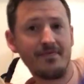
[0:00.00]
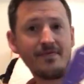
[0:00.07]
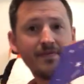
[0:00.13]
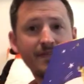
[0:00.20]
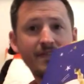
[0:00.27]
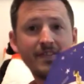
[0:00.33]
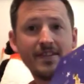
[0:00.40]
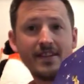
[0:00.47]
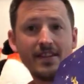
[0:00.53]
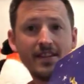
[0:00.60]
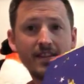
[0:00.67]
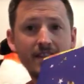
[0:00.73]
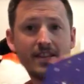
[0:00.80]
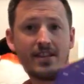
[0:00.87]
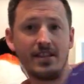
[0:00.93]

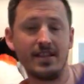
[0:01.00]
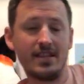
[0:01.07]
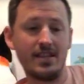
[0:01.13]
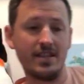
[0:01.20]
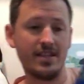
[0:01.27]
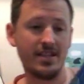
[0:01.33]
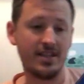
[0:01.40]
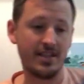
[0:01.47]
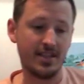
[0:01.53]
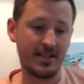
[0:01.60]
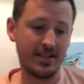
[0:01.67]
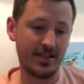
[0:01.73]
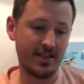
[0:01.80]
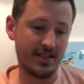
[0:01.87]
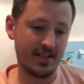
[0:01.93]

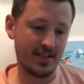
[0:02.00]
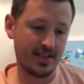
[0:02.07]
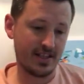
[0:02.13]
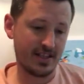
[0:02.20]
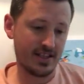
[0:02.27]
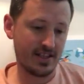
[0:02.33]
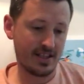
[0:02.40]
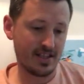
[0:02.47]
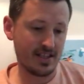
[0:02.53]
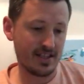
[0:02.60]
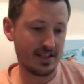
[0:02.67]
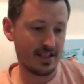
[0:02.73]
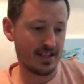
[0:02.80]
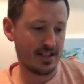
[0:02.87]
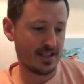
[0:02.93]

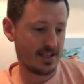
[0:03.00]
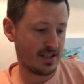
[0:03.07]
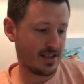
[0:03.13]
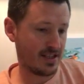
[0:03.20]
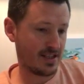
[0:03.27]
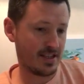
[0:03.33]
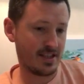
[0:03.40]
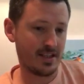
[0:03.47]
(silence)